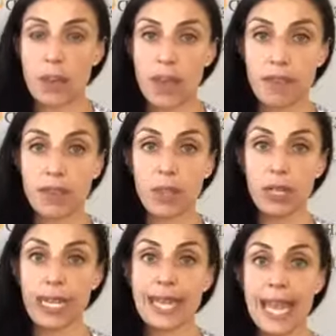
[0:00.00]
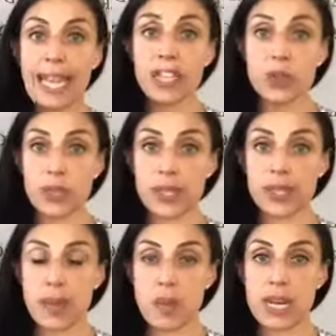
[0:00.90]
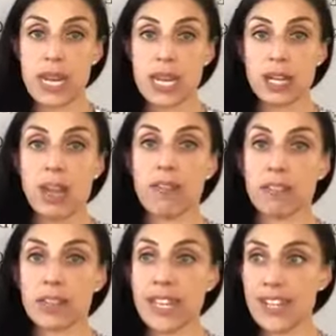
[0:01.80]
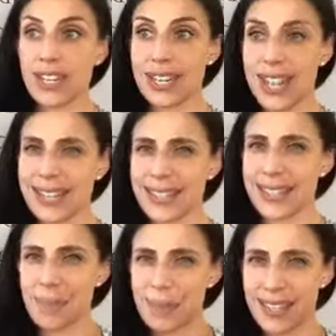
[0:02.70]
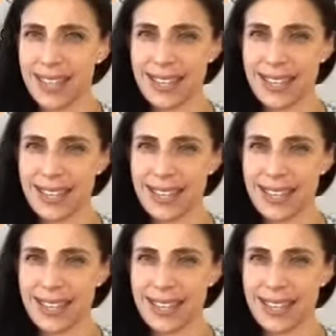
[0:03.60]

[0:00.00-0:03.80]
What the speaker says: If you're engaged with someone in a conversation and something they